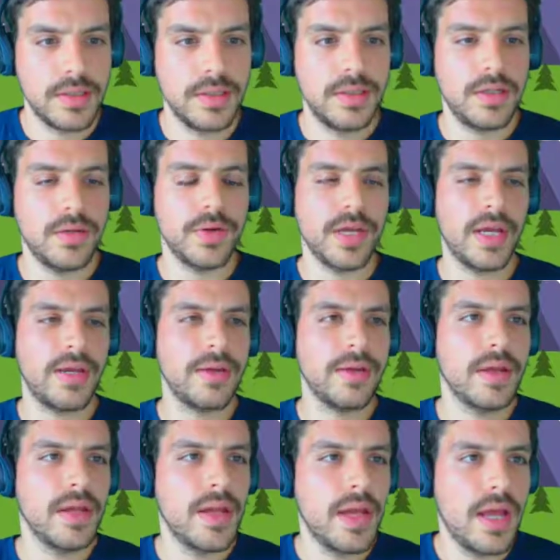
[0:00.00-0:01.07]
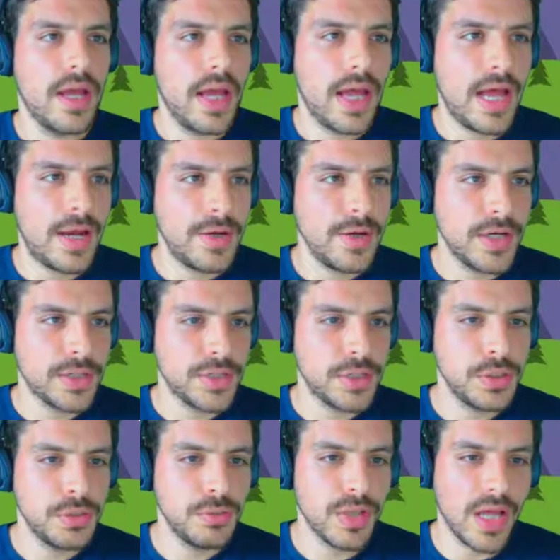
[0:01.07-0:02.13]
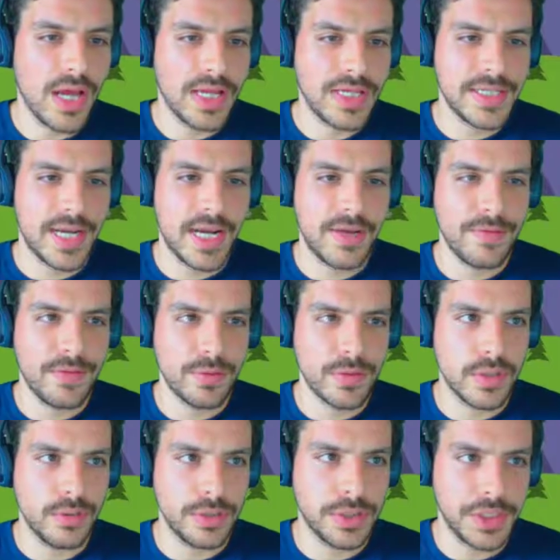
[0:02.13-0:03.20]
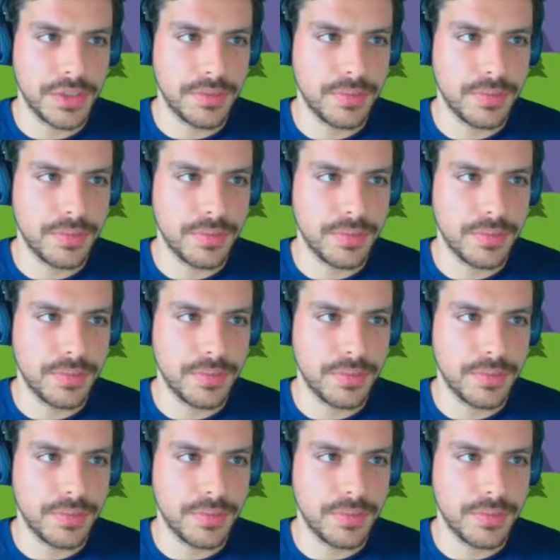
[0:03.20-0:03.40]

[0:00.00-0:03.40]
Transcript: Okay, how do you get two lines that have no solution?